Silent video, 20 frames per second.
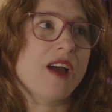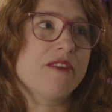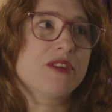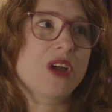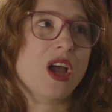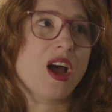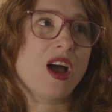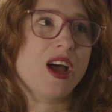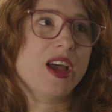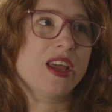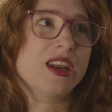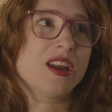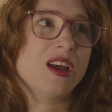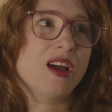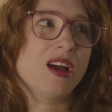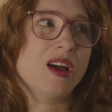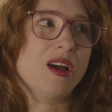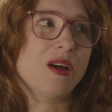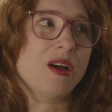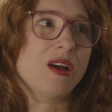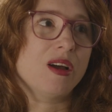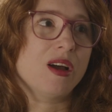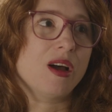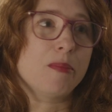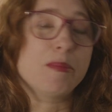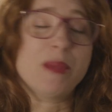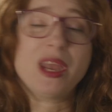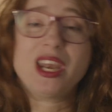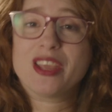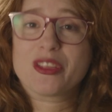I've got
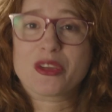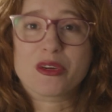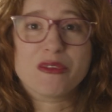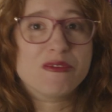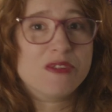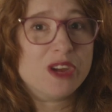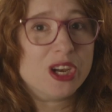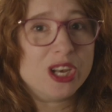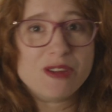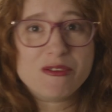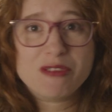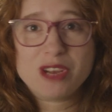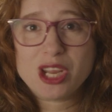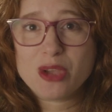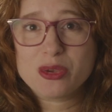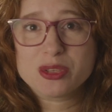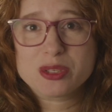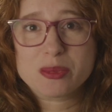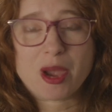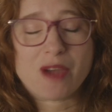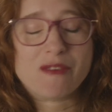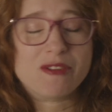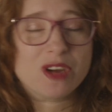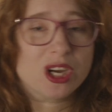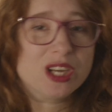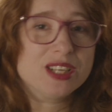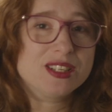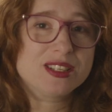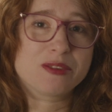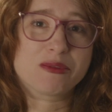many other videos about
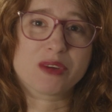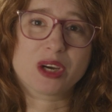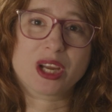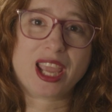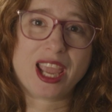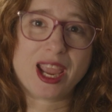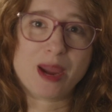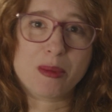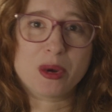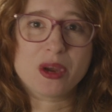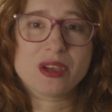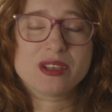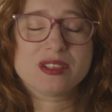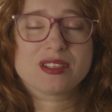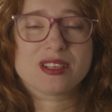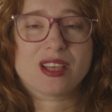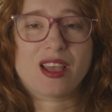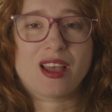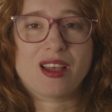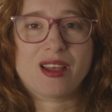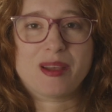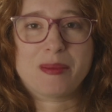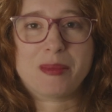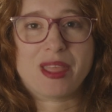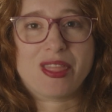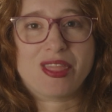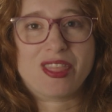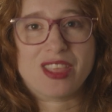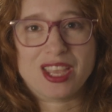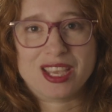various different cameras
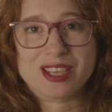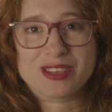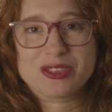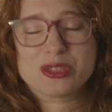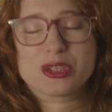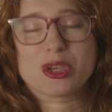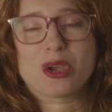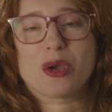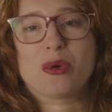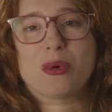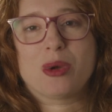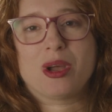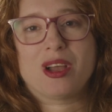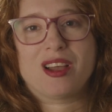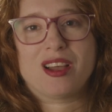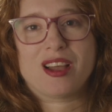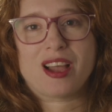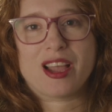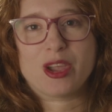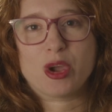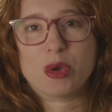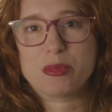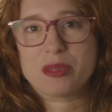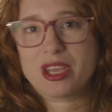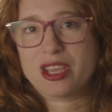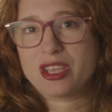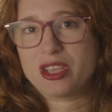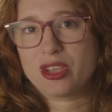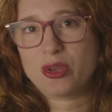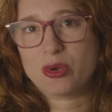and things. So I
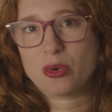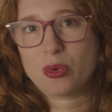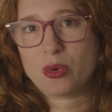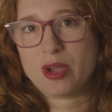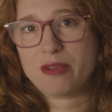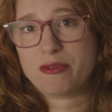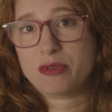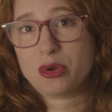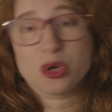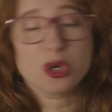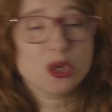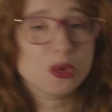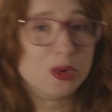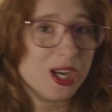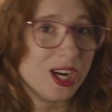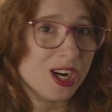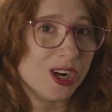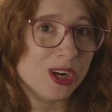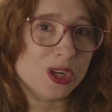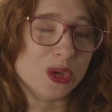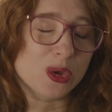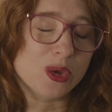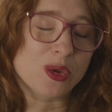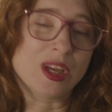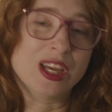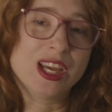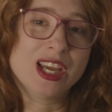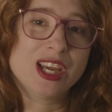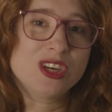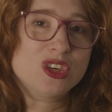hope that if you're new here,
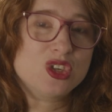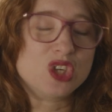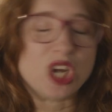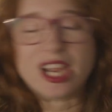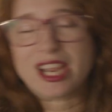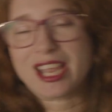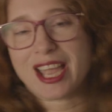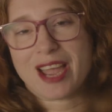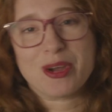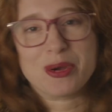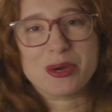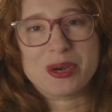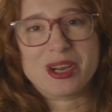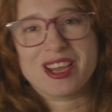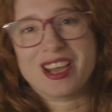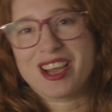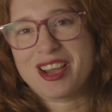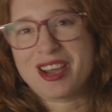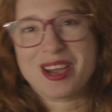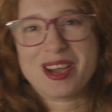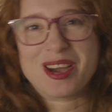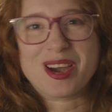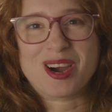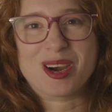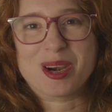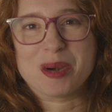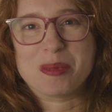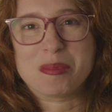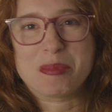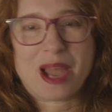you'll check out
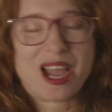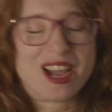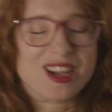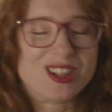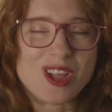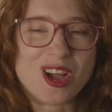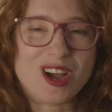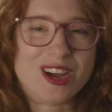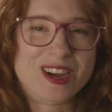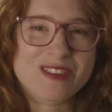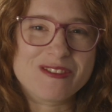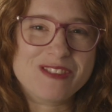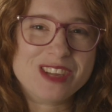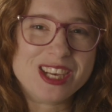our backlog of